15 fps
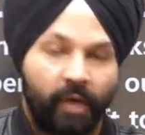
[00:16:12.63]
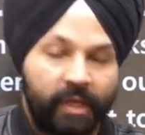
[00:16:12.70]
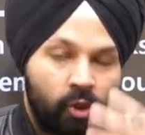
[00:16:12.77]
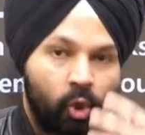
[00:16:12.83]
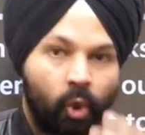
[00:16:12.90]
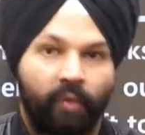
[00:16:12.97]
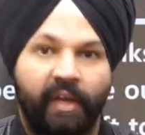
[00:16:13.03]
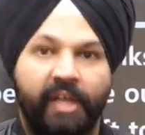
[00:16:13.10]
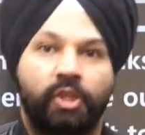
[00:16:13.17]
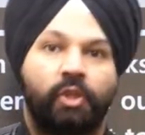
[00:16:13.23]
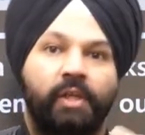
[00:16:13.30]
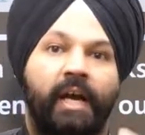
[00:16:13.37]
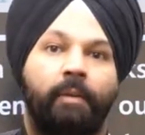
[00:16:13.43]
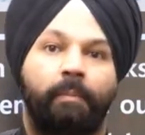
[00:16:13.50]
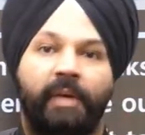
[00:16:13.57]
which through
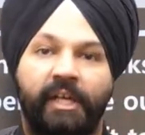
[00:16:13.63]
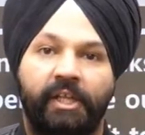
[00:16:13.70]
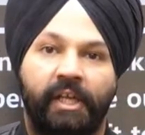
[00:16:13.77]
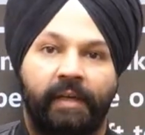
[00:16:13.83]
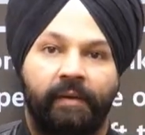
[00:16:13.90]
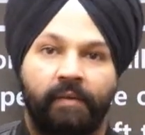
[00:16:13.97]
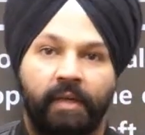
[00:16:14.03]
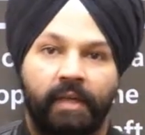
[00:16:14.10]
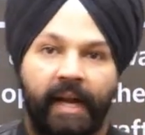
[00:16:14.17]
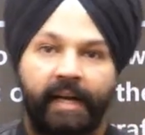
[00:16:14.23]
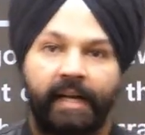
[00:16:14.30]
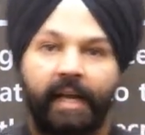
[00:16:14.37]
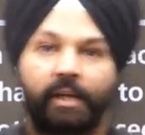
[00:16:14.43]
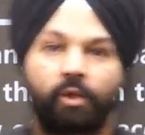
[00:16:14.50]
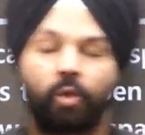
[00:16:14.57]
which they are breathing,
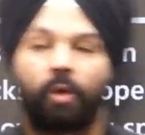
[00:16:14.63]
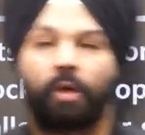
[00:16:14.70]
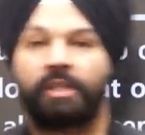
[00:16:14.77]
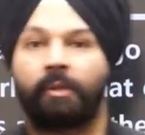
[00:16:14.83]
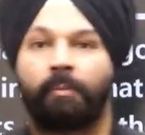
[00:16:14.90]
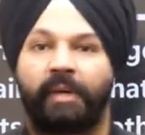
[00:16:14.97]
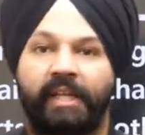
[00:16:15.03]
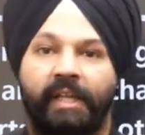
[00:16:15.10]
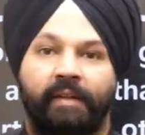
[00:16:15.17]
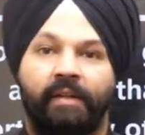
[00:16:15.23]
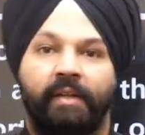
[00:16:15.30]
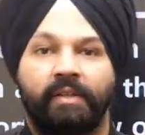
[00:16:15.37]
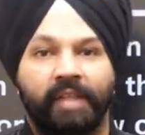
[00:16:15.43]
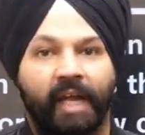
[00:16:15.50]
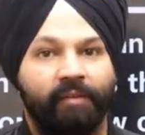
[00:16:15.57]
right? Astronauts are
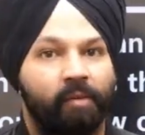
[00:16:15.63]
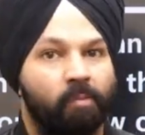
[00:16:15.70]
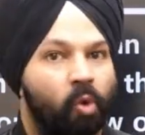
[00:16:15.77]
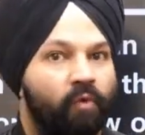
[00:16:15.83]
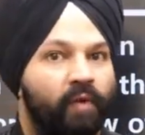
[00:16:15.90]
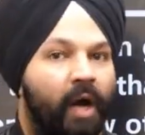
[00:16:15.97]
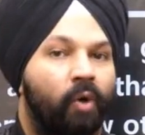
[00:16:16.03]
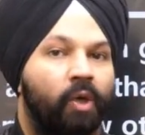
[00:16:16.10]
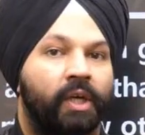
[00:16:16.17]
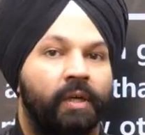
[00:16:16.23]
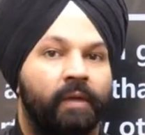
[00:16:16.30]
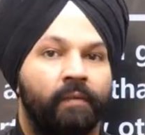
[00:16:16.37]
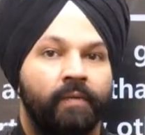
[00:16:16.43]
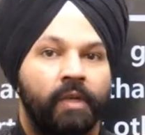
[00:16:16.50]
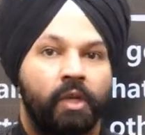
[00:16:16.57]
breathing, that will move out.
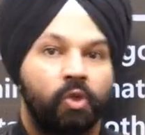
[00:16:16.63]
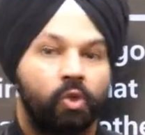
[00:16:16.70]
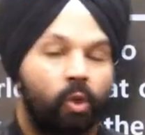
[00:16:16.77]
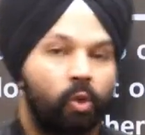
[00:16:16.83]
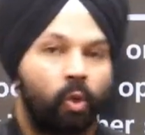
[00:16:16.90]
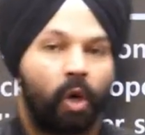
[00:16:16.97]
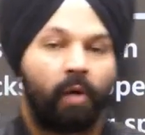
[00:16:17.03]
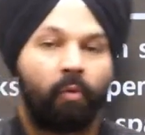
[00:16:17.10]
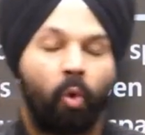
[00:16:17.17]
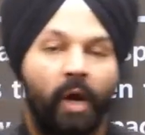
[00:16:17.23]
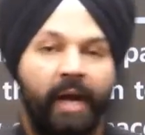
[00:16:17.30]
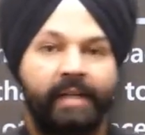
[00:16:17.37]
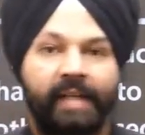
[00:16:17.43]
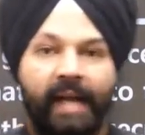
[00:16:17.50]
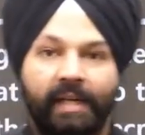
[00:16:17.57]
So to
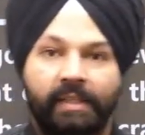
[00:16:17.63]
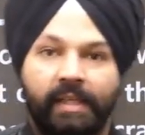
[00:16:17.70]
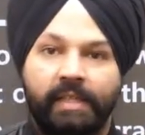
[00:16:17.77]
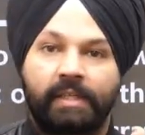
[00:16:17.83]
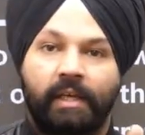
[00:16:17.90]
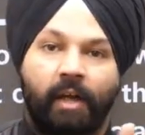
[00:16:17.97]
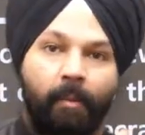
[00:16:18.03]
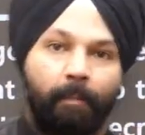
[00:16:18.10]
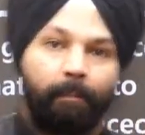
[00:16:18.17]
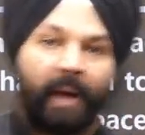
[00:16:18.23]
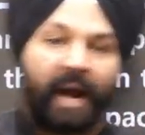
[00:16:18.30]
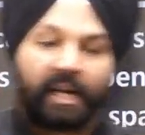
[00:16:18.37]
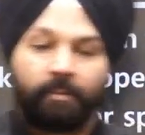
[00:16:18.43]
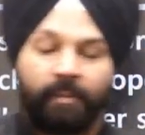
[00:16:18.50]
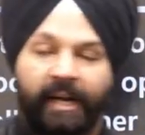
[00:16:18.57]
avoid that, there is a
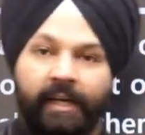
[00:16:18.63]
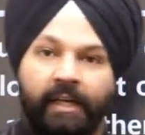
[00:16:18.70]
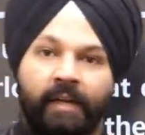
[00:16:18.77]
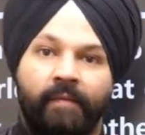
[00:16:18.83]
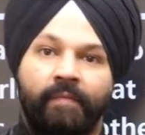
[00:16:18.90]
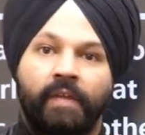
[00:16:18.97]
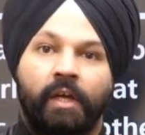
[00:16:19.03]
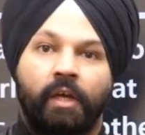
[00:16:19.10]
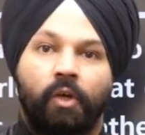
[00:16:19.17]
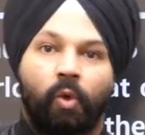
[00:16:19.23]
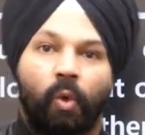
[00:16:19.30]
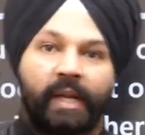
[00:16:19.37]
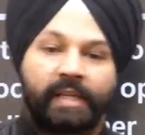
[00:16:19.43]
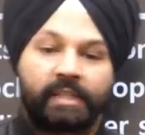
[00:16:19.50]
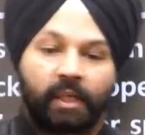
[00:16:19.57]
compartment
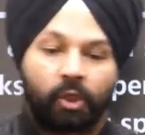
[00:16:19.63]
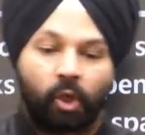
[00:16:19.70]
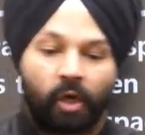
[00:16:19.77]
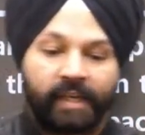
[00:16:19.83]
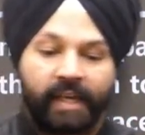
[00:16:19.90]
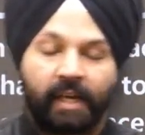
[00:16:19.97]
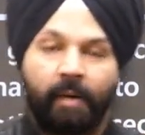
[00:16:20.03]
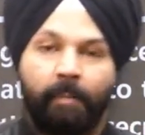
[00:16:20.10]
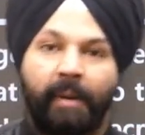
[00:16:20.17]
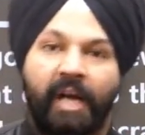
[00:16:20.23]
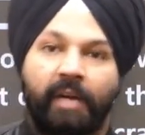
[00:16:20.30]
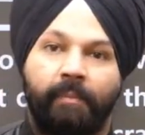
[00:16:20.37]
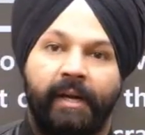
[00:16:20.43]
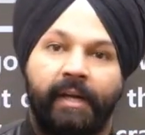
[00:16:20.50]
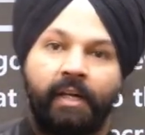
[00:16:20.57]
known as a docking
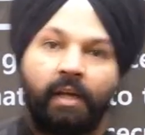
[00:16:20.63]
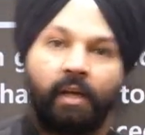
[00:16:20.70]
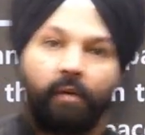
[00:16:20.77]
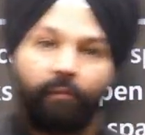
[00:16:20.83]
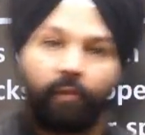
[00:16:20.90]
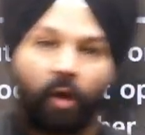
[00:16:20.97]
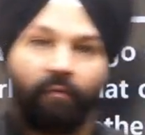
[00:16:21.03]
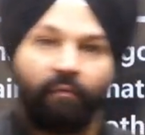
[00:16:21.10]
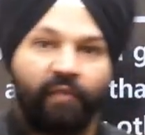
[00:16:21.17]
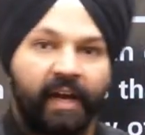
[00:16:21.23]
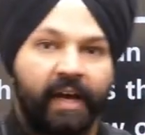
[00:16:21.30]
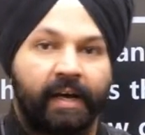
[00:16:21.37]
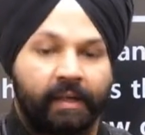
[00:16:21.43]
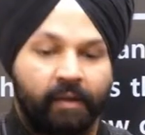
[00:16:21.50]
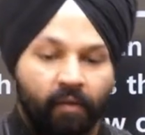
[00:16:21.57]
compartment, from
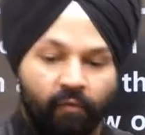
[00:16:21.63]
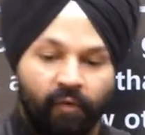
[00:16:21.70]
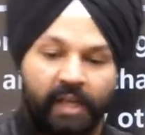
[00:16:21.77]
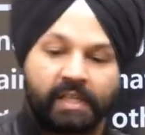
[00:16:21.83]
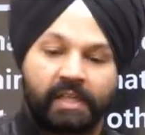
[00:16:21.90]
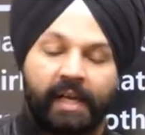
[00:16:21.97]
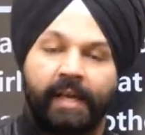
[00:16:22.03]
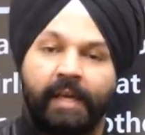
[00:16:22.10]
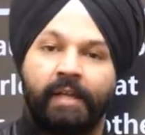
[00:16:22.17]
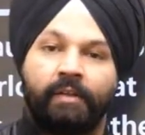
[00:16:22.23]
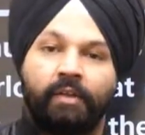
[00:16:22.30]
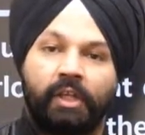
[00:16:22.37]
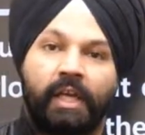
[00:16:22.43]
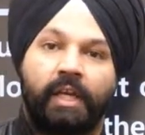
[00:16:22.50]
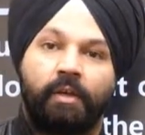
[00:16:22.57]
where firstly
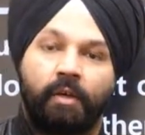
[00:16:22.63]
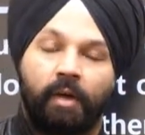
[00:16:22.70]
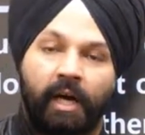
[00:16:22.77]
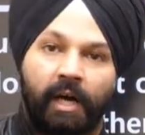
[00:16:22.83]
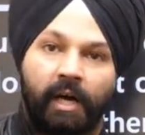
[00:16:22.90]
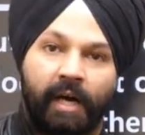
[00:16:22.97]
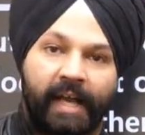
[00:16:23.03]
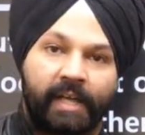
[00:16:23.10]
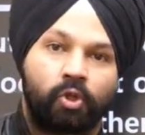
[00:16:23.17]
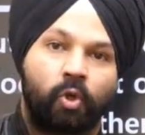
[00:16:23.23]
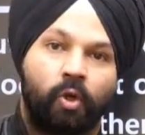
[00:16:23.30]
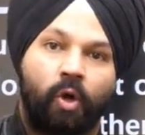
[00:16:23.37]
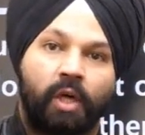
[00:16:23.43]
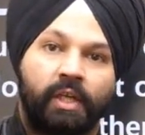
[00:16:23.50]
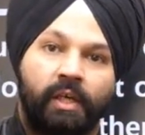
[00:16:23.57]
the
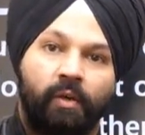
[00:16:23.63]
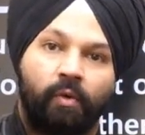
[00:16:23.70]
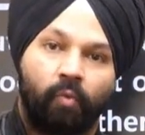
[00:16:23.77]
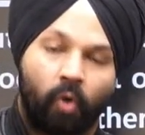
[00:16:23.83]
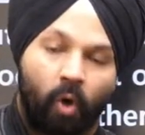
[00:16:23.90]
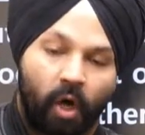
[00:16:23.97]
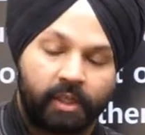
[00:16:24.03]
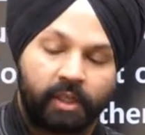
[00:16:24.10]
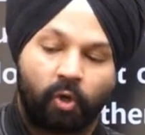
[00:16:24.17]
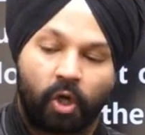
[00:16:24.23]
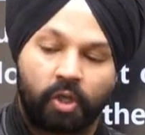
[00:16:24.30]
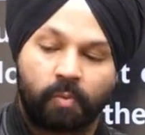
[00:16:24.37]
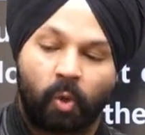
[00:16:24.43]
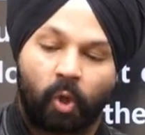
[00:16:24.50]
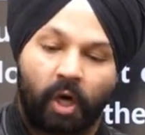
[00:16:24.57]
astronaut or the
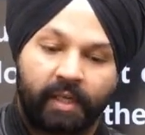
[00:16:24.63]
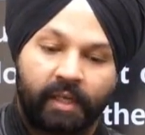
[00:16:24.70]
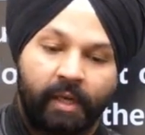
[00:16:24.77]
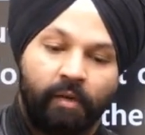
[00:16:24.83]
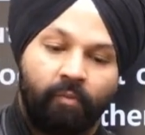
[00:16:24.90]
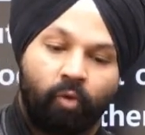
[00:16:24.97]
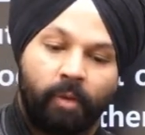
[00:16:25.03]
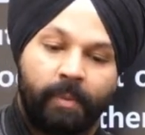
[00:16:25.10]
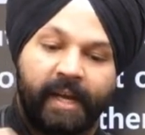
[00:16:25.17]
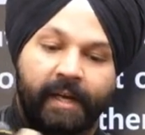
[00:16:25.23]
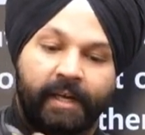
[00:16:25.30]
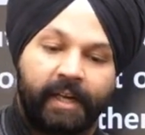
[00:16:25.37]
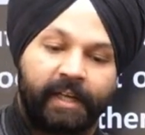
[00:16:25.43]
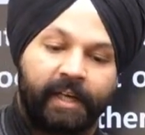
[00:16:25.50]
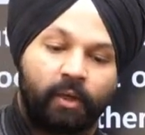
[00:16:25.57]
cosmonaut would be
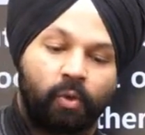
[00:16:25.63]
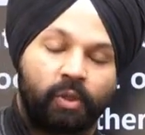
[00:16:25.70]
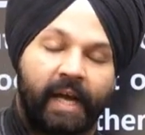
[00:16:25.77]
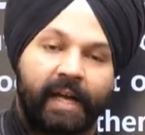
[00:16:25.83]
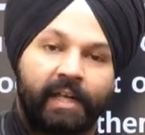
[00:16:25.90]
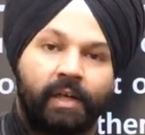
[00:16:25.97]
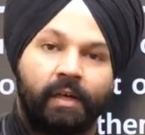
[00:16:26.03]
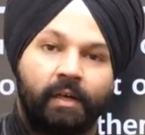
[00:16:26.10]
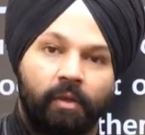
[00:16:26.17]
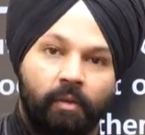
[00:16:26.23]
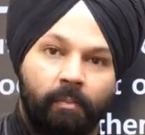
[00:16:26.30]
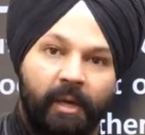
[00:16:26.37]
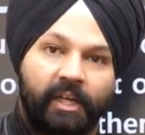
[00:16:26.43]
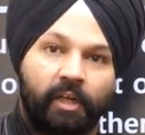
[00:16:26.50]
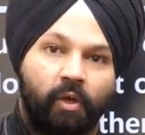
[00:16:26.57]
entering into that
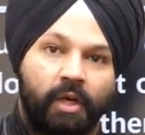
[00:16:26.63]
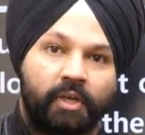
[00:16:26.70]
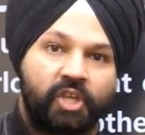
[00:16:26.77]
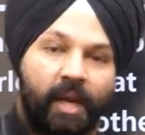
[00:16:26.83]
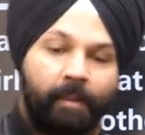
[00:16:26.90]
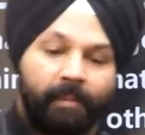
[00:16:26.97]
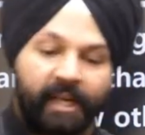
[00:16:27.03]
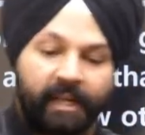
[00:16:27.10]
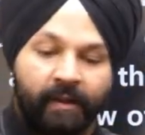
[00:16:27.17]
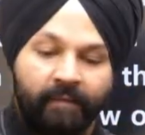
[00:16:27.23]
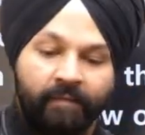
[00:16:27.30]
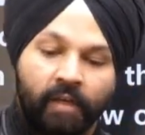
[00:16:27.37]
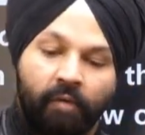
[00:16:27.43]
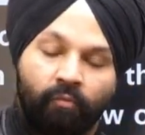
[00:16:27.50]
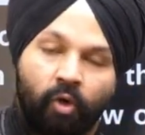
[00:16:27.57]
particular chamber,
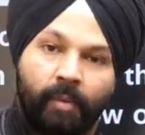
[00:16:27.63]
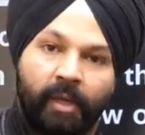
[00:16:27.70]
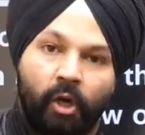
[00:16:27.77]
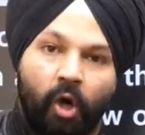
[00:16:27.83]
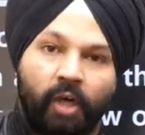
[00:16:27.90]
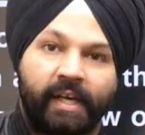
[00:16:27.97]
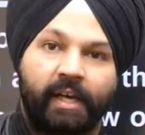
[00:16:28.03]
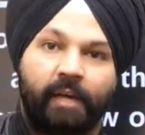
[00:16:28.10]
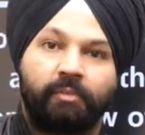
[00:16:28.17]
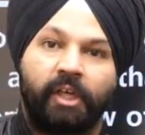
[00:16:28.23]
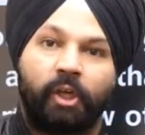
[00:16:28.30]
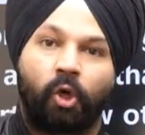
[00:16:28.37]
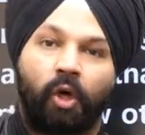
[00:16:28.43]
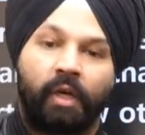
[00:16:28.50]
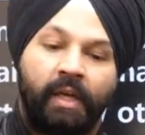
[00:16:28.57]
would be locking up
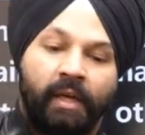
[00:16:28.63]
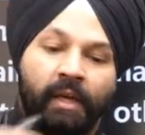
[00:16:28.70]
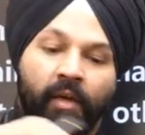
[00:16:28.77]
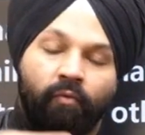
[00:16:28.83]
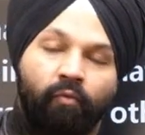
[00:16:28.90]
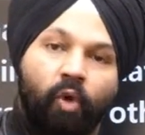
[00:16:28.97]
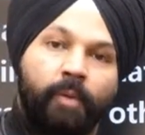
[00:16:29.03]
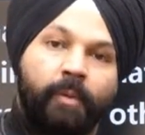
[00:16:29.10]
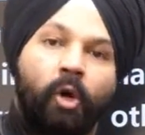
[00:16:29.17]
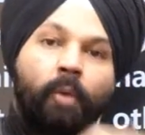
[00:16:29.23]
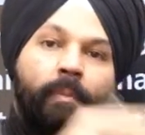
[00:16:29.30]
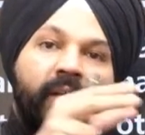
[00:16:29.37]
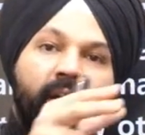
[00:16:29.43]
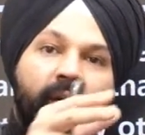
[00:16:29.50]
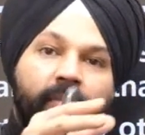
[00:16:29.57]
the door, would be
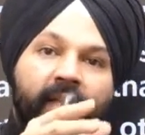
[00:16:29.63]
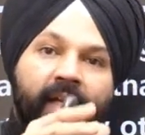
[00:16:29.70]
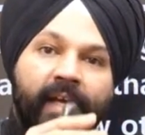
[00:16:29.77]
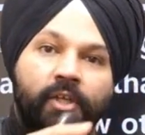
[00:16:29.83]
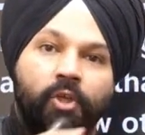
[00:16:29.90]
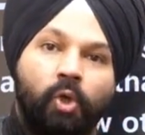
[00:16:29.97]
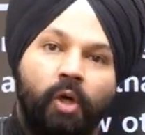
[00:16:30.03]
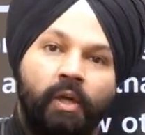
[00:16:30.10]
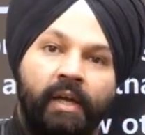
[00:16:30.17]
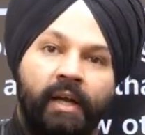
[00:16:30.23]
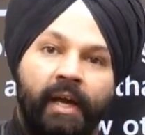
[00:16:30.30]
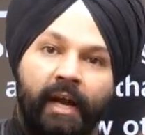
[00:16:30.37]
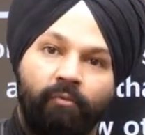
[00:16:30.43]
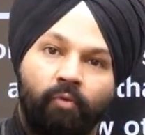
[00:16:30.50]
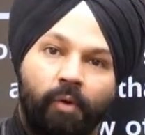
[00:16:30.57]
opening up the next
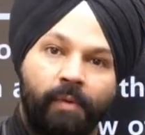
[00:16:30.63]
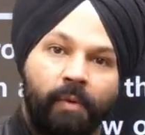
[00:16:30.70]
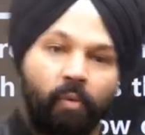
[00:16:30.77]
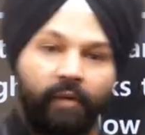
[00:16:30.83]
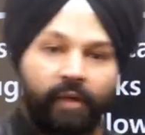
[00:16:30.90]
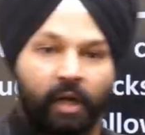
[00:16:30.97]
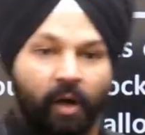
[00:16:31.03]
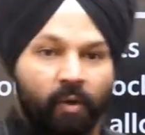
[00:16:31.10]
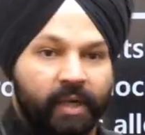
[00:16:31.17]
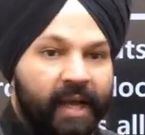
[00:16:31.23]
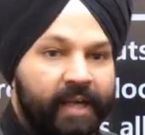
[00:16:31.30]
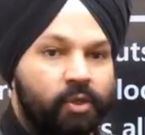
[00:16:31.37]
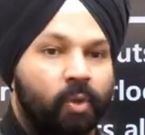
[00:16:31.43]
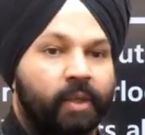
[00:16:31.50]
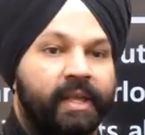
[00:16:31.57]
door, and would be moving out,
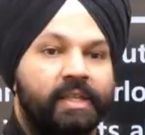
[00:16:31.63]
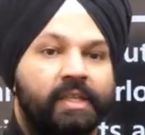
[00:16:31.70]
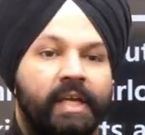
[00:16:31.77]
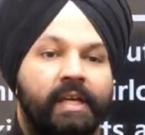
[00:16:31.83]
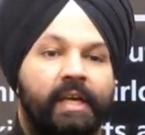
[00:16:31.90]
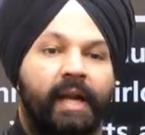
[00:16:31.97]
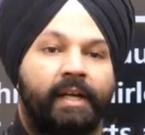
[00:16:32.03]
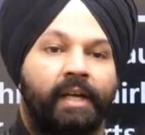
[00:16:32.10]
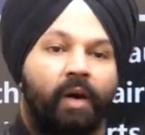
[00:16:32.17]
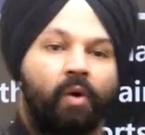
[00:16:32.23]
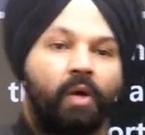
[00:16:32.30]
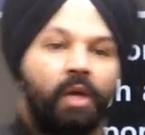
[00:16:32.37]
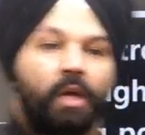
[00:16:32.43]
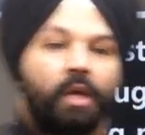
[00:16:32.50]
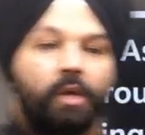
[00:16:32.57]
as you can see right
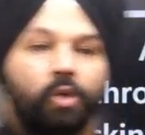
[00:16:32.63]
now.